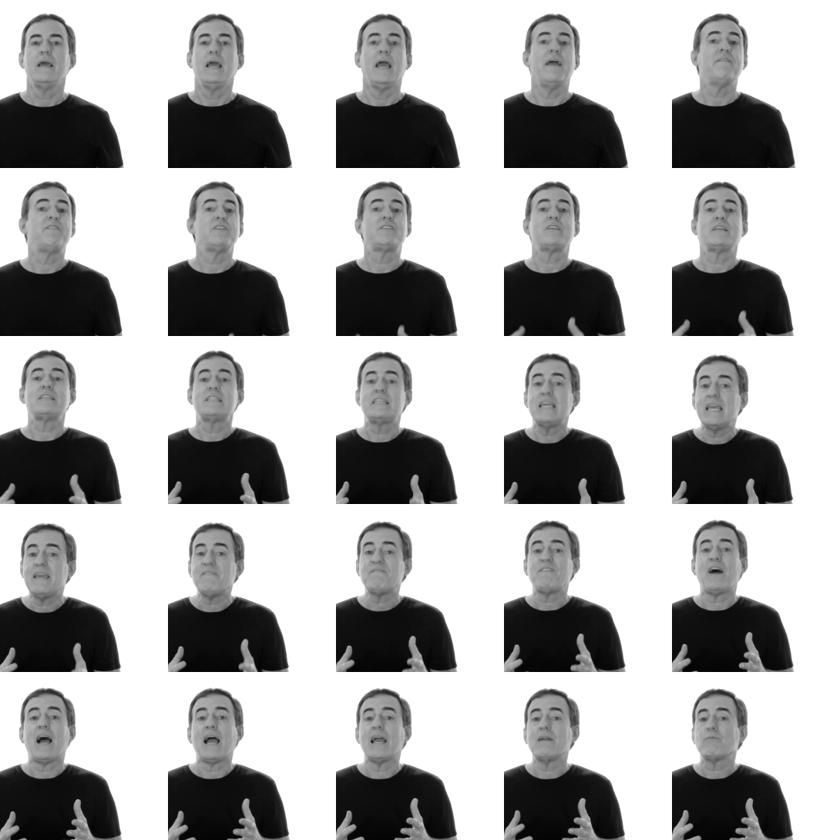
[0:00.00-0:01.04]
If it's a
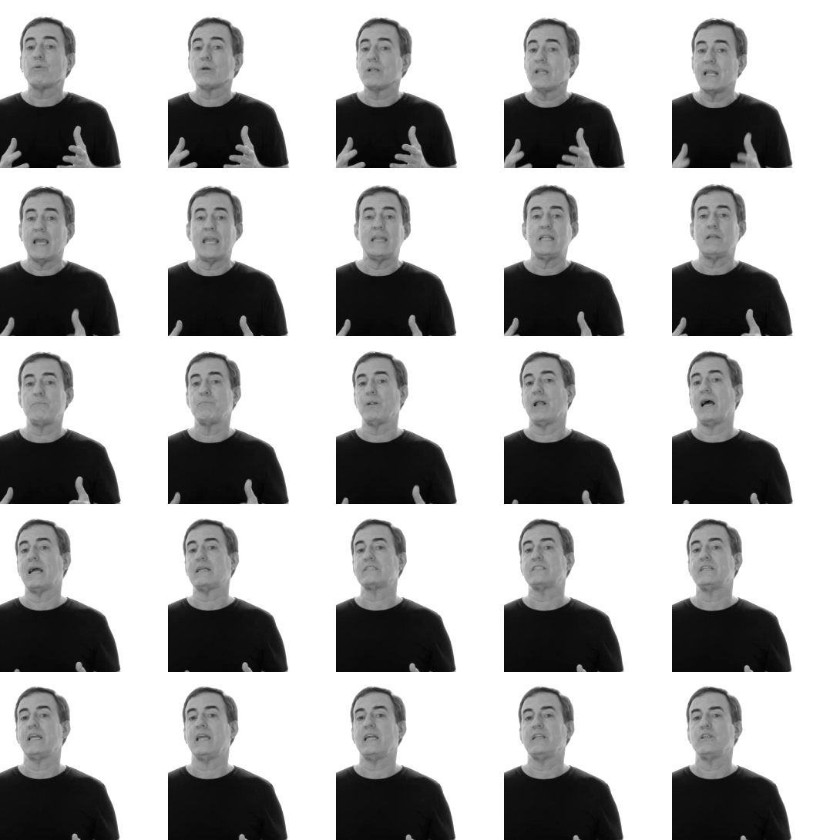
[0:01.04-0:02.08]
DeFi-related
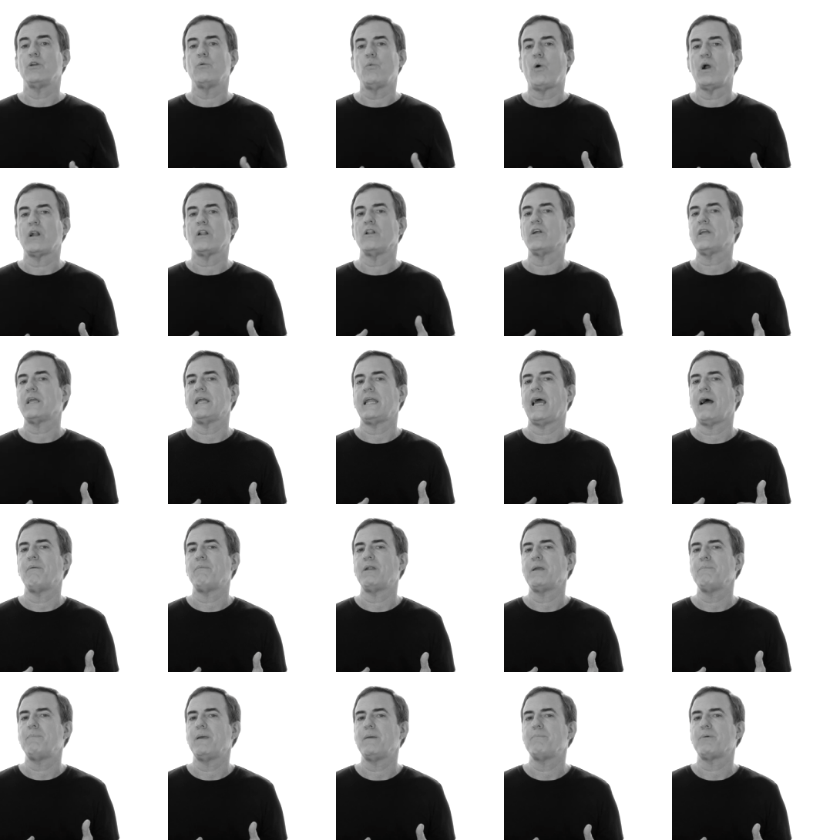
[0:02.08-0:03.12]
blockchain, you'd want to look at how
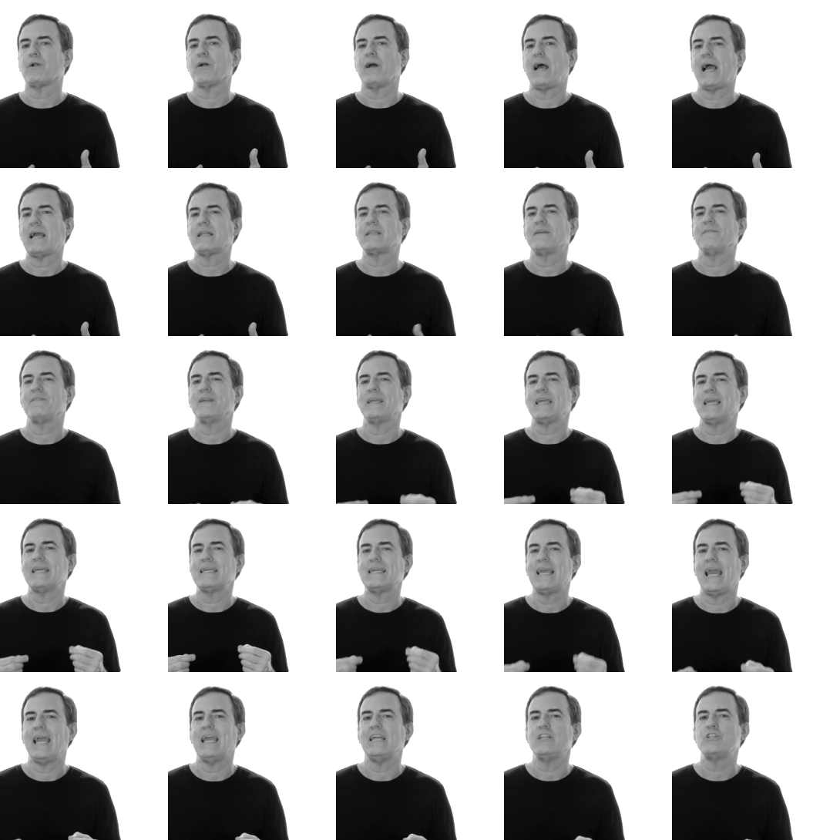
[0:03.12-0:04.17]
many people are actively
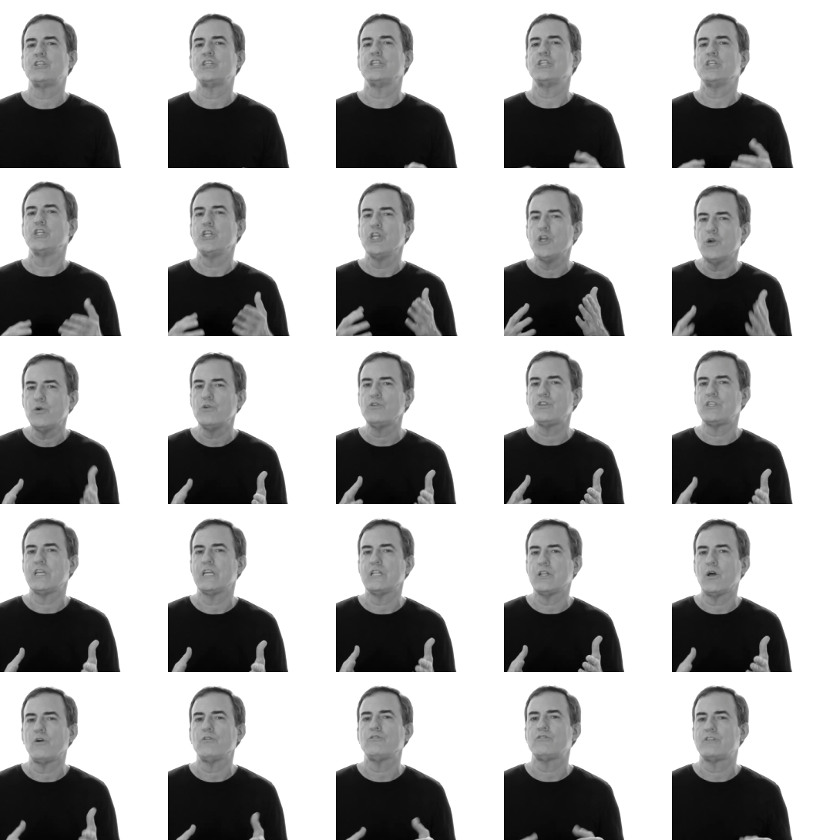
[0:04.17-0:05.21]
engaged in
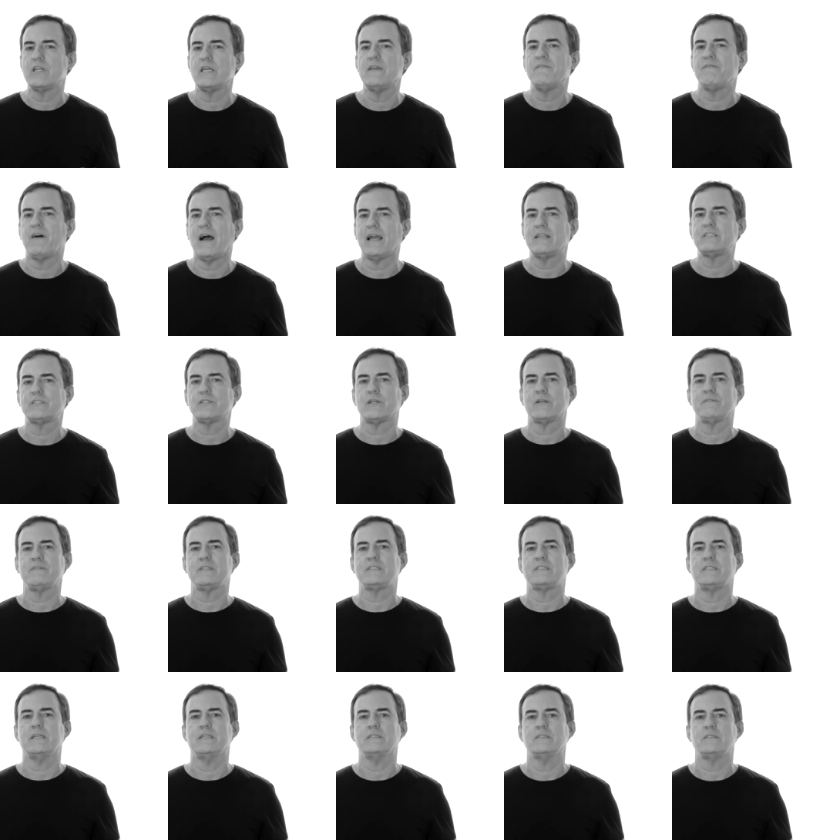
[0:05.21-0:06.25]
using those DeFi
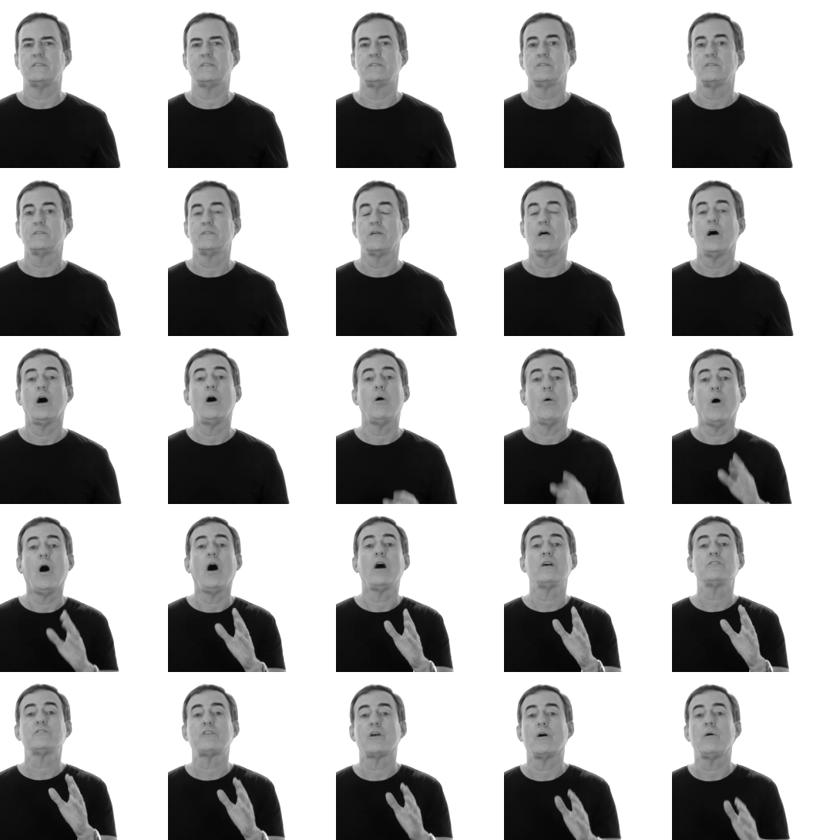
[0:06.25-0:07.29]
services. Oh,
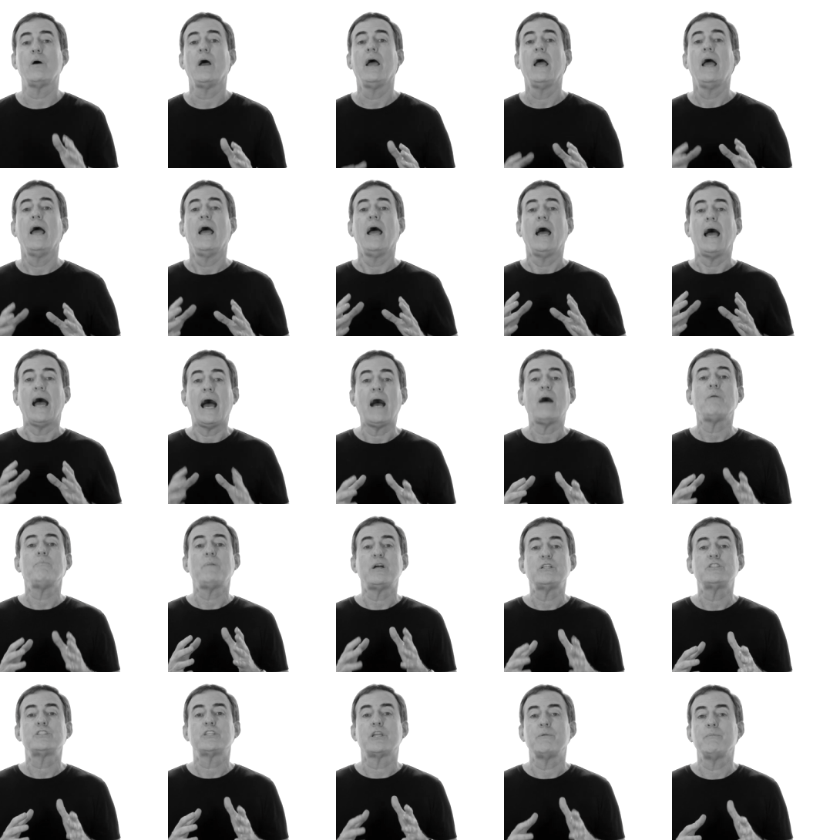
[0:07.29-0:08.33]
also, how
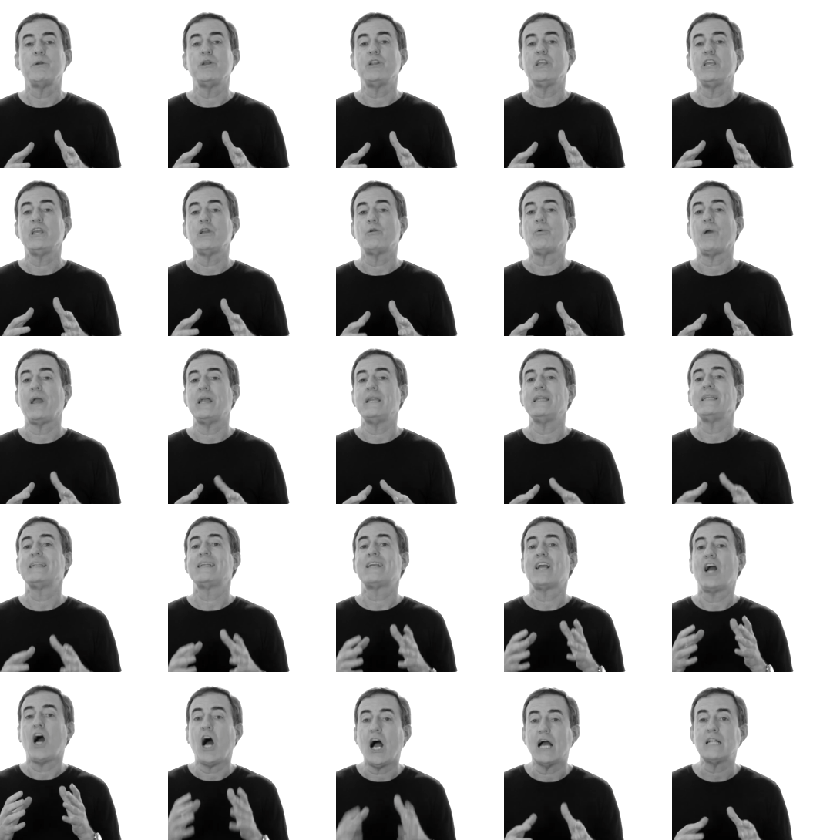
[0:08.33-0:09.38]
much
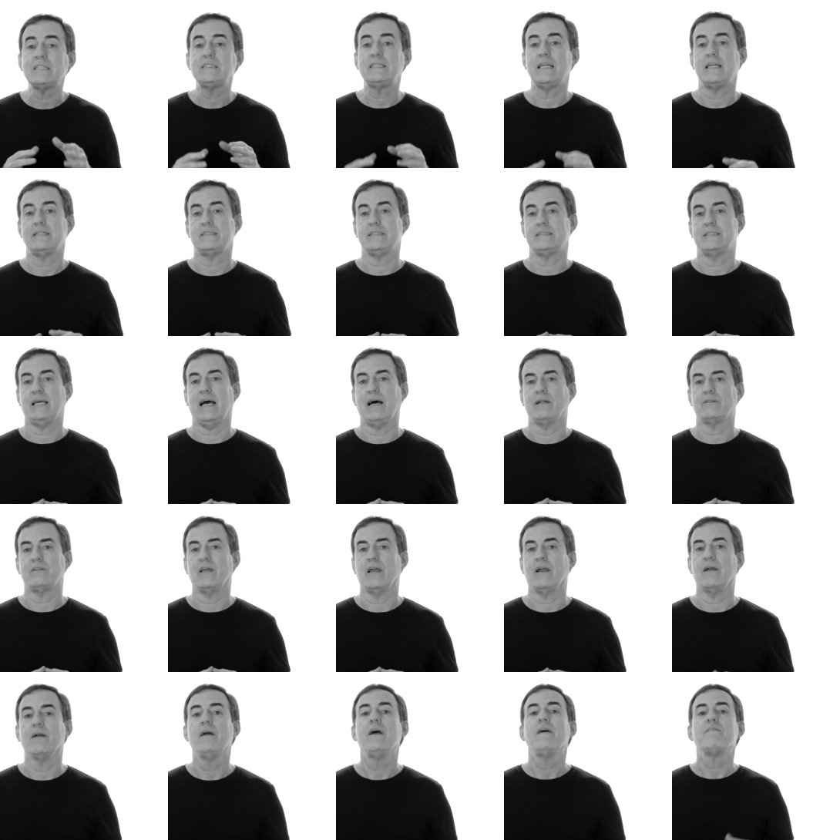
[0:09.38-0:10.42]
community-created content is out
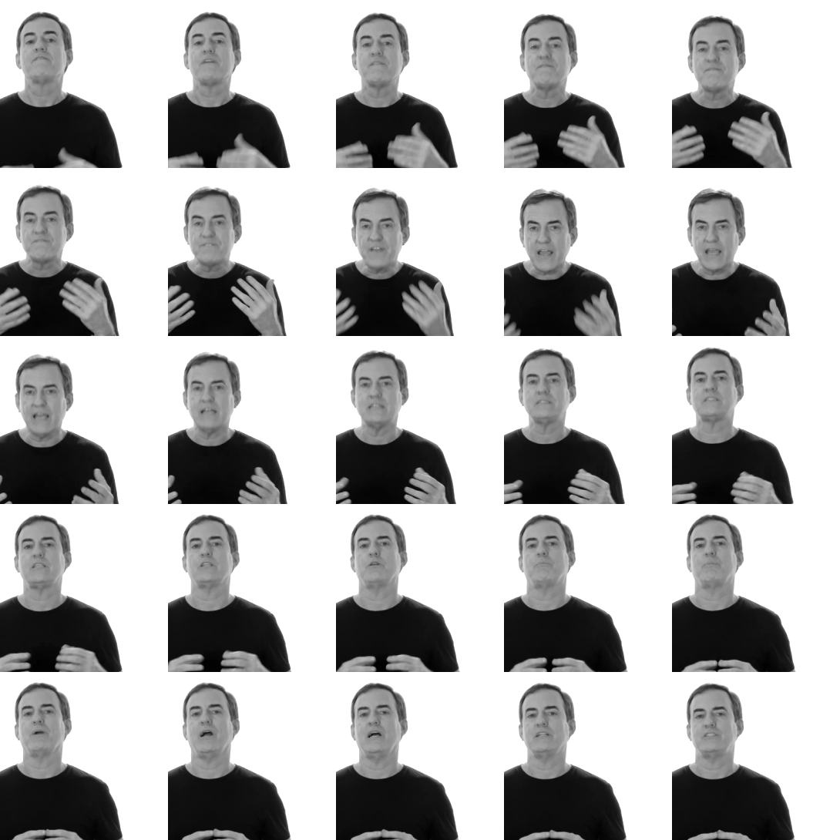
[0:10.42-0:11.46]
there from fans of
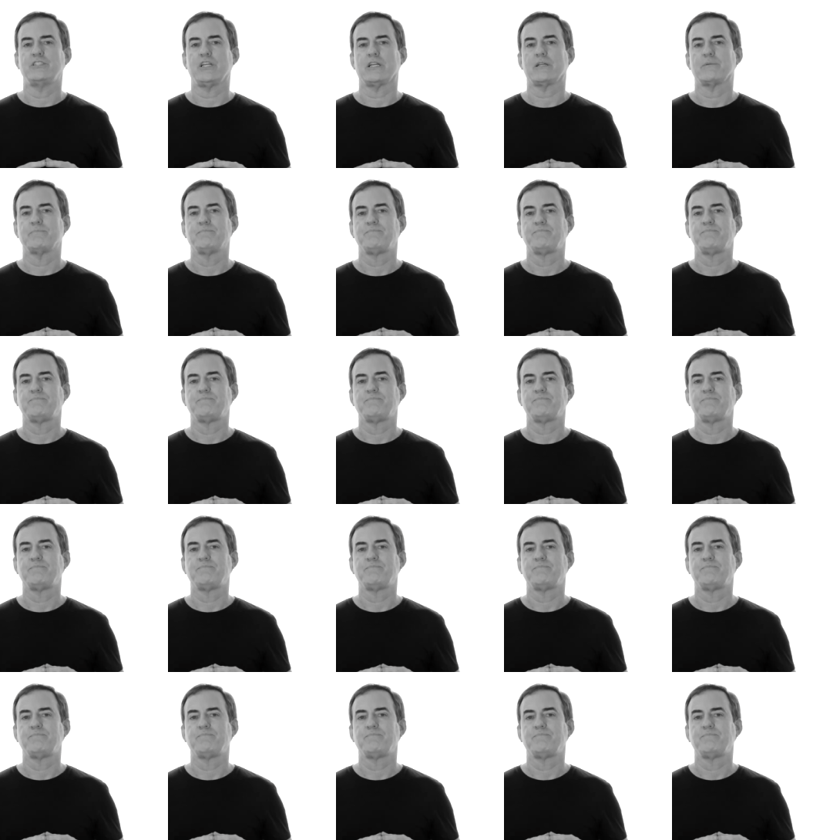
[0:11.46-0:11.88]
the project.